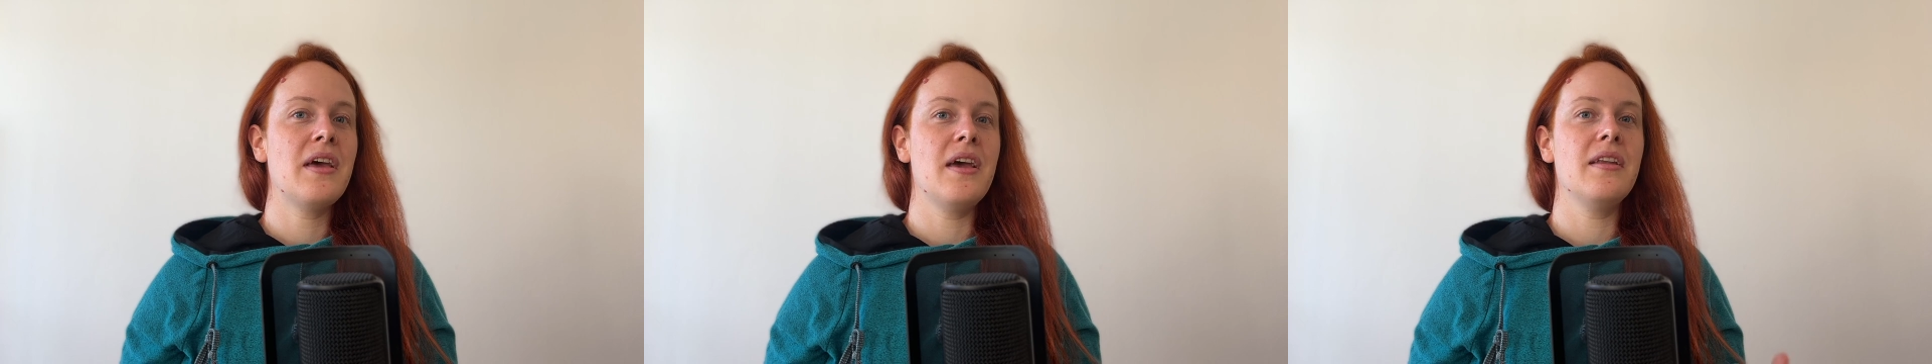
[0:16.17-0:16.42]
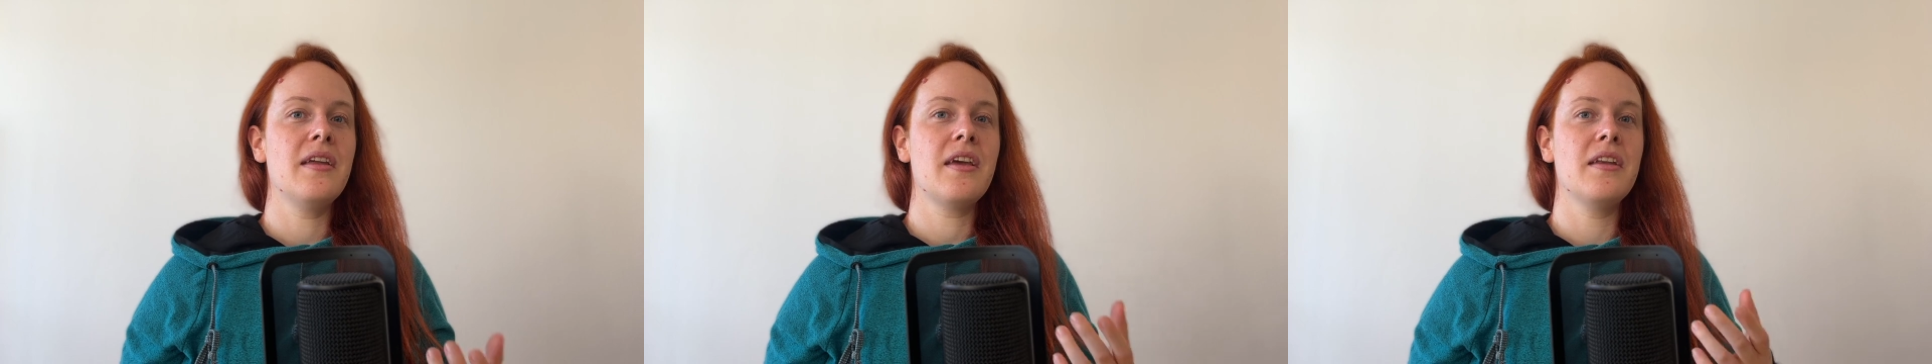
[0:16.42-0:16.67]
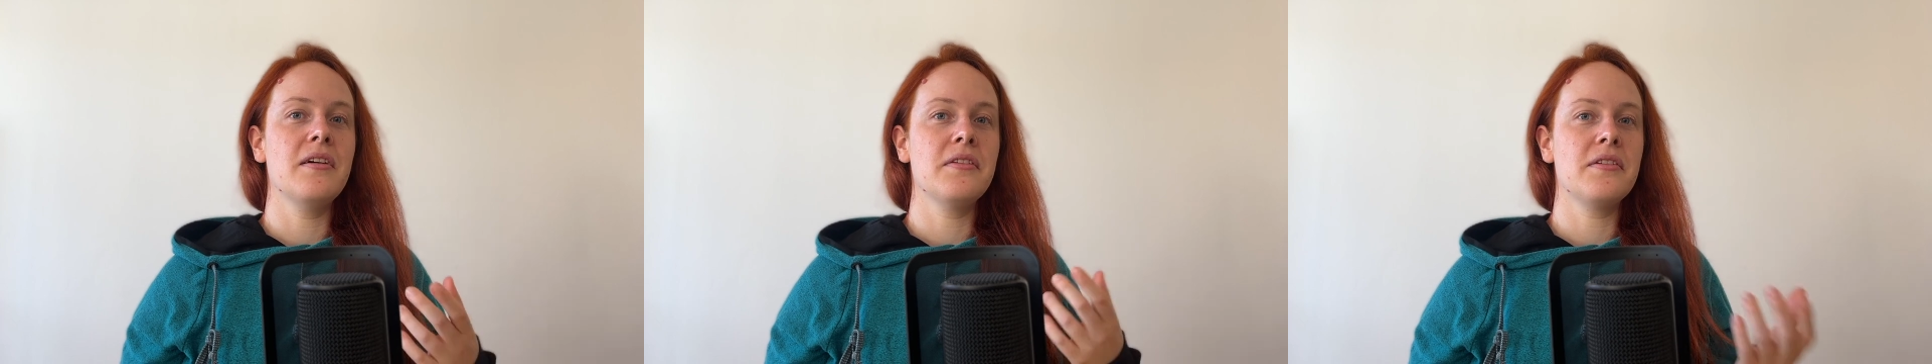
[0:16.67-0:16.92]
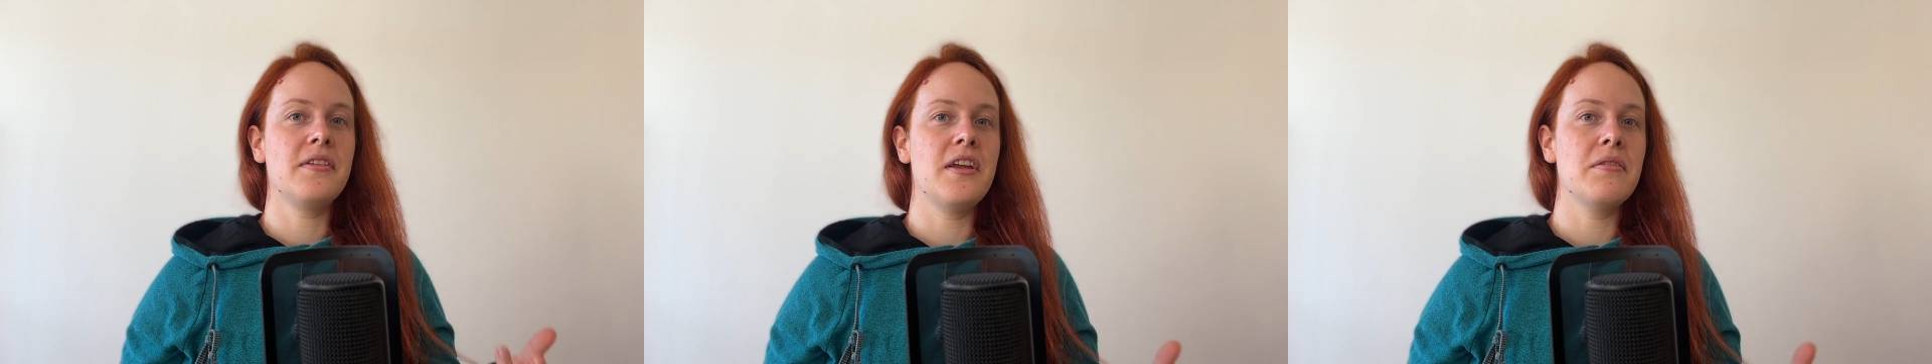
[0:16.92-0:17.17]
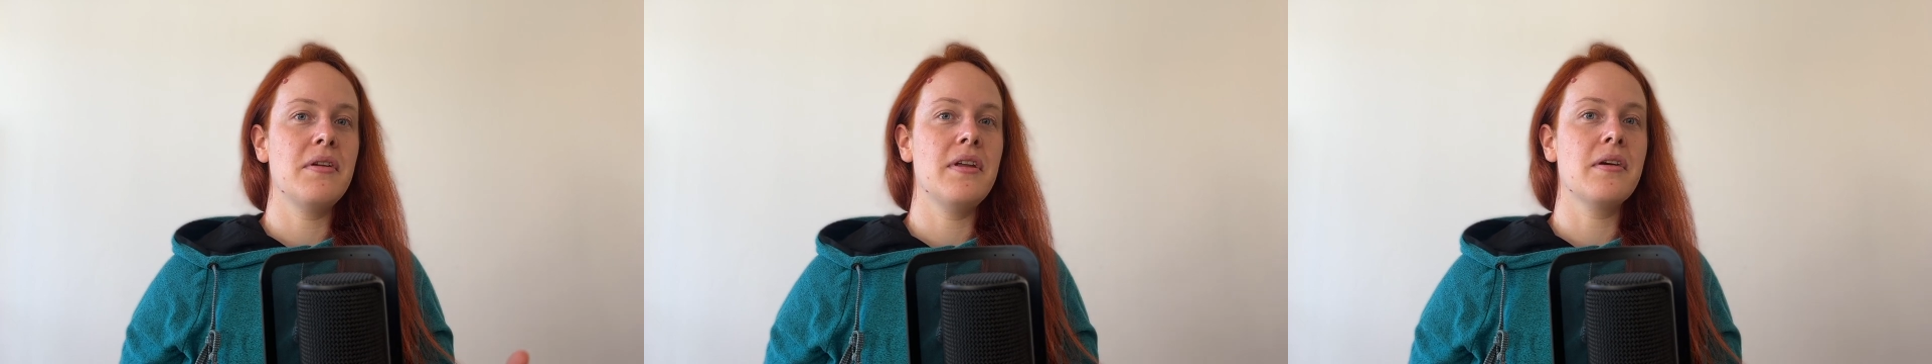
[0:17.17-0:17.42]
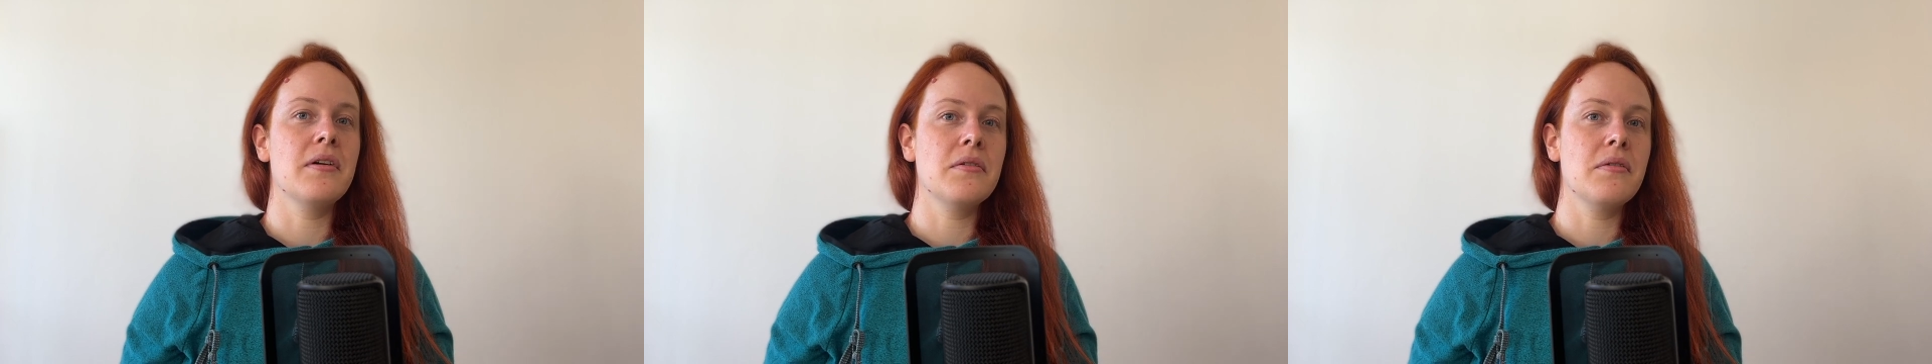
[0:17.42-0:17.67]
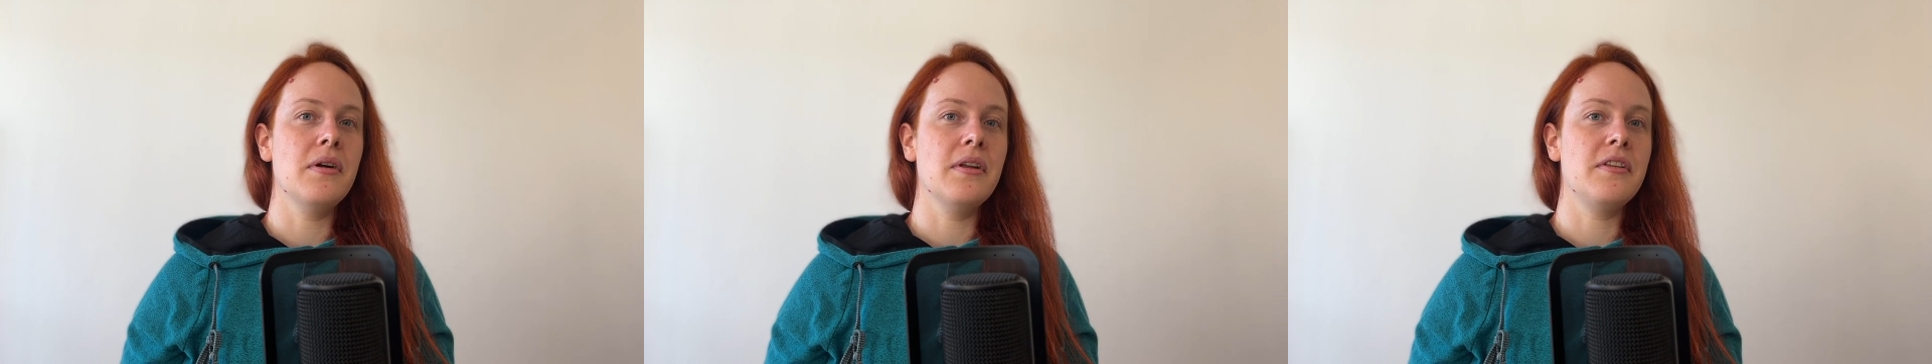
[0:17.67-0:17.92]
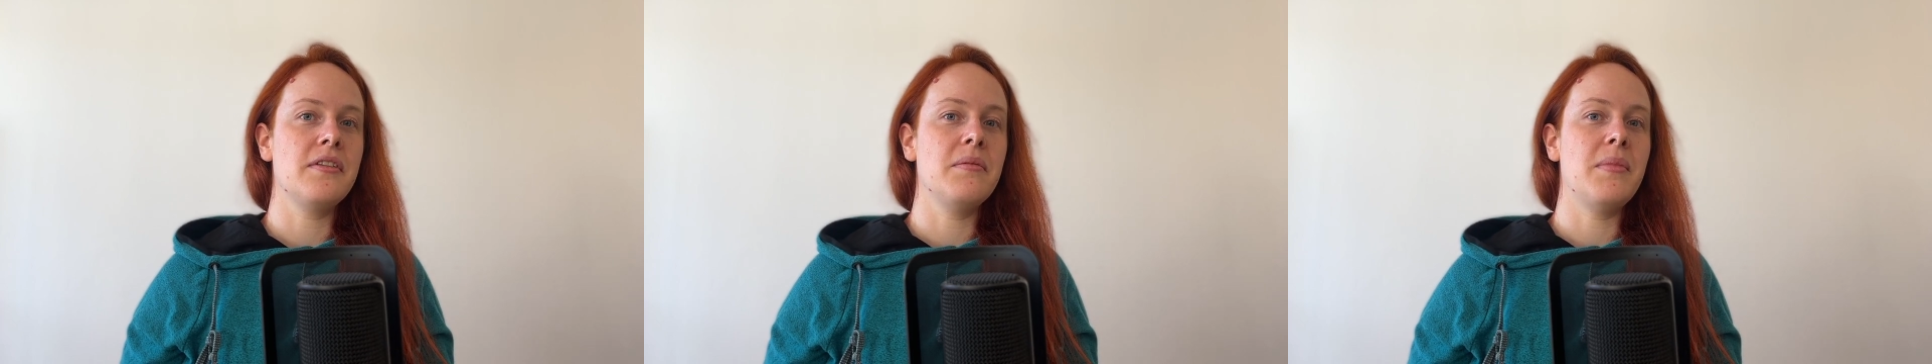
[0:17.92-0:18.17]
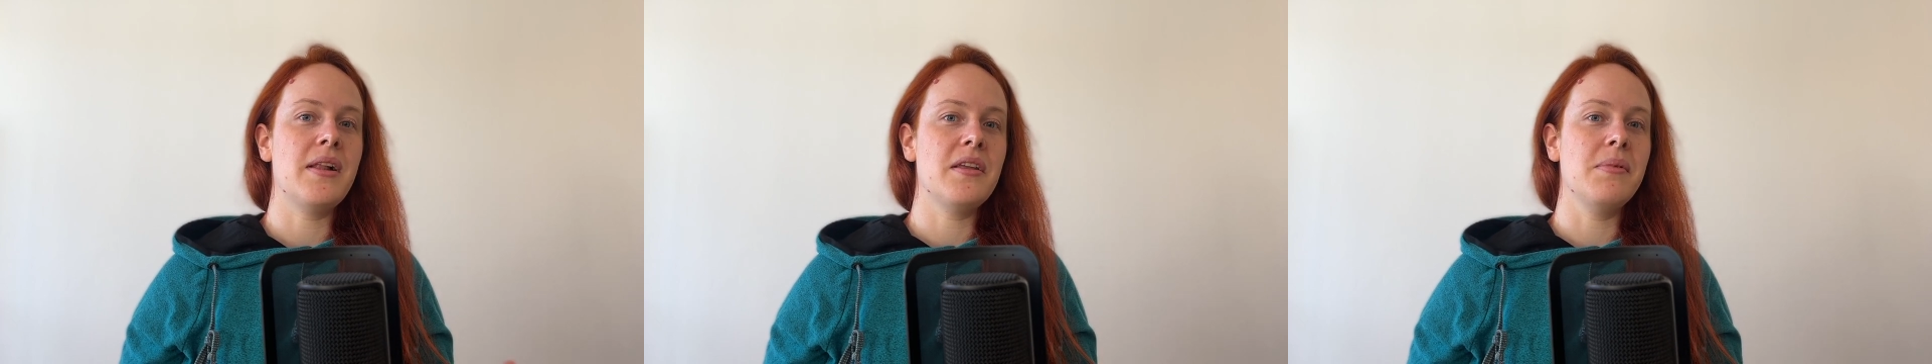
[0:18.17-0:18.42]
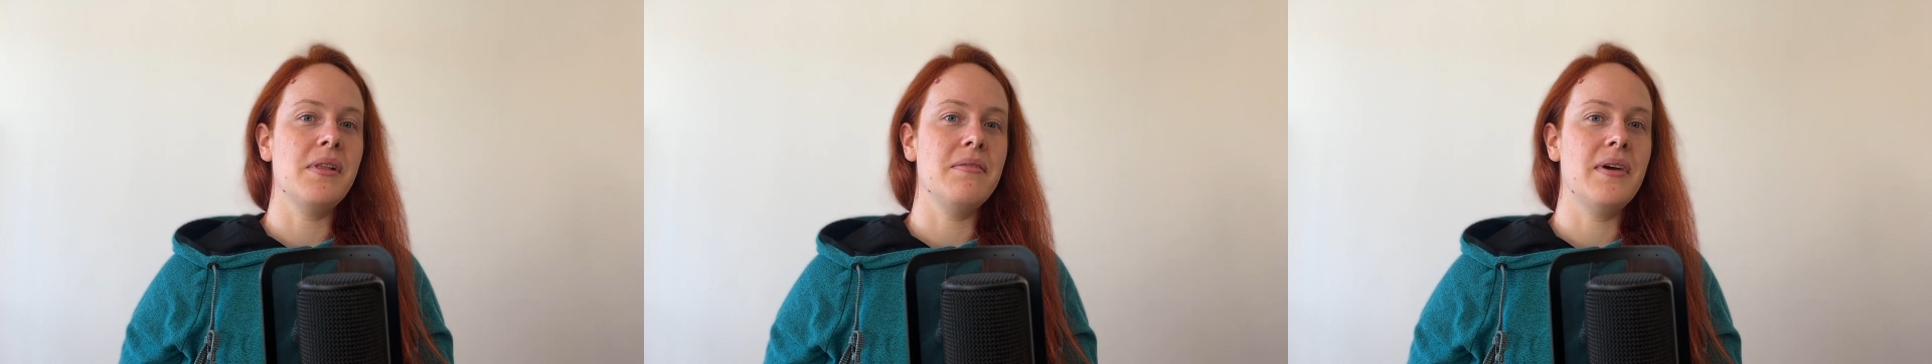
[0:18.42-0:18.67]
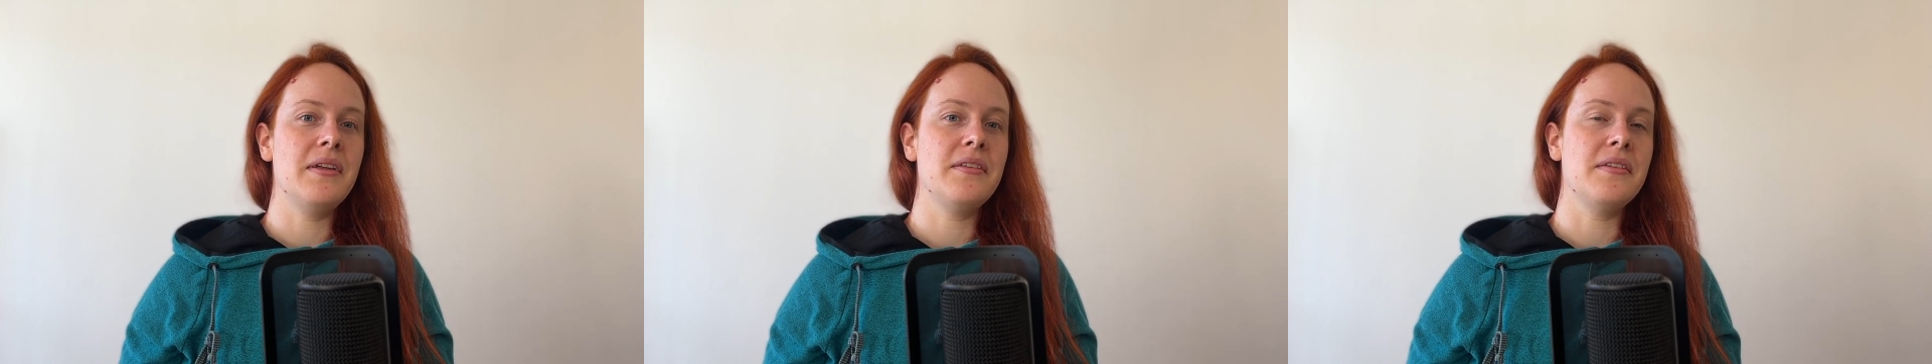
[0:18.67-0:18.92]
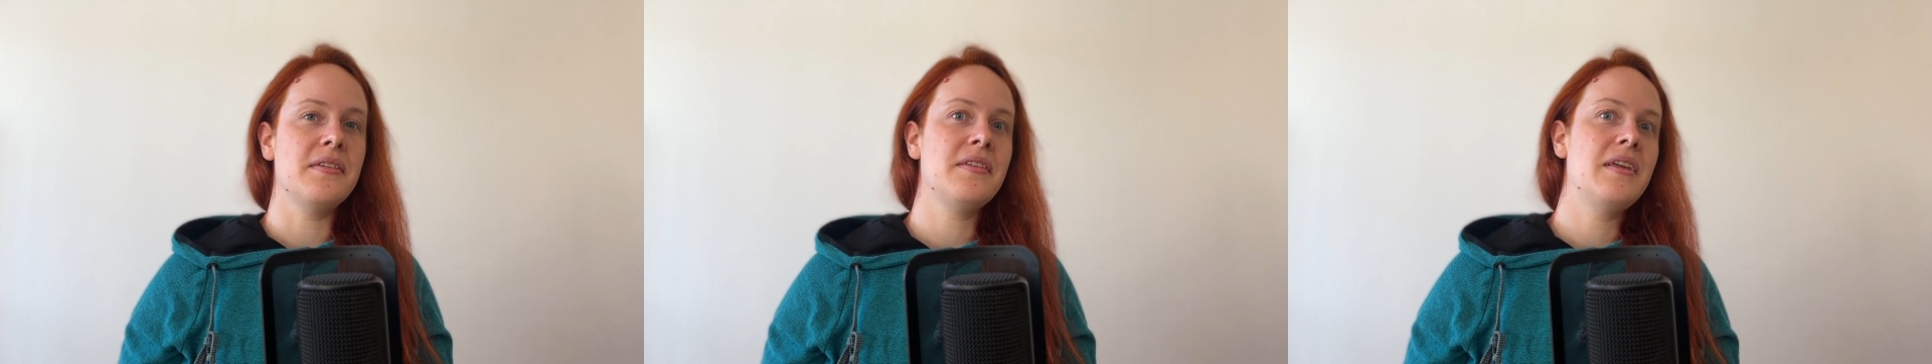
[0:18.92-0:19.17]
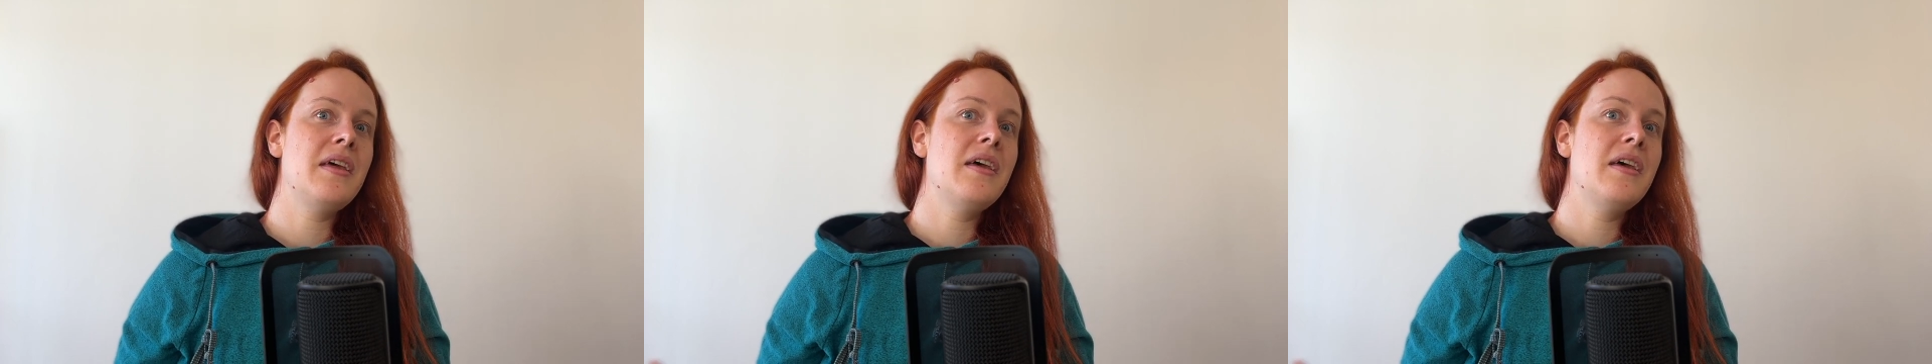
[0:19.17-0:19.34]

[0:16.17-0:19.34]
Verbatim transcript: and they can also centrally control this on multiple devices.